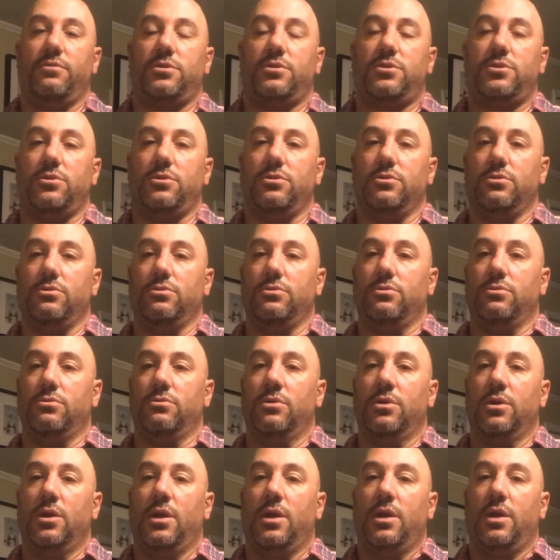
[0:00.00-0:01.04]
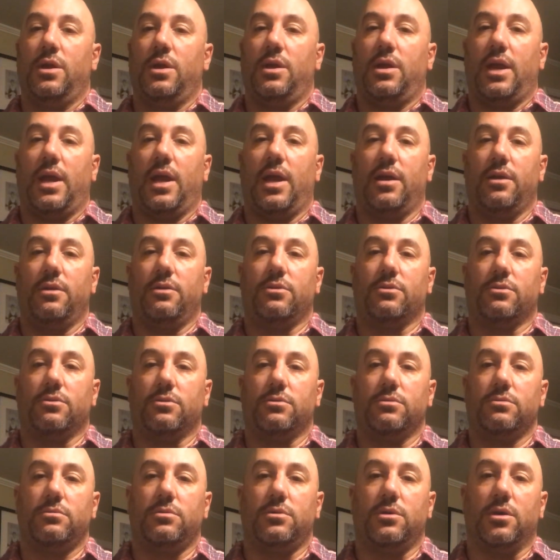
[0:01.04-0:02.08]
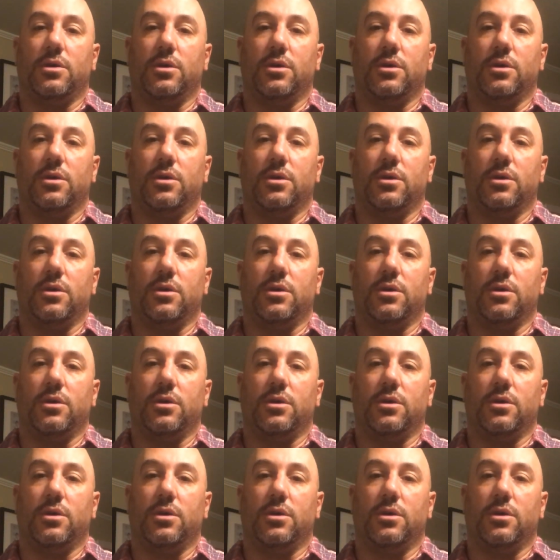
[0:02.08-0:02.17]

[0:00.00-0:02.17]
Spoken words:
to handle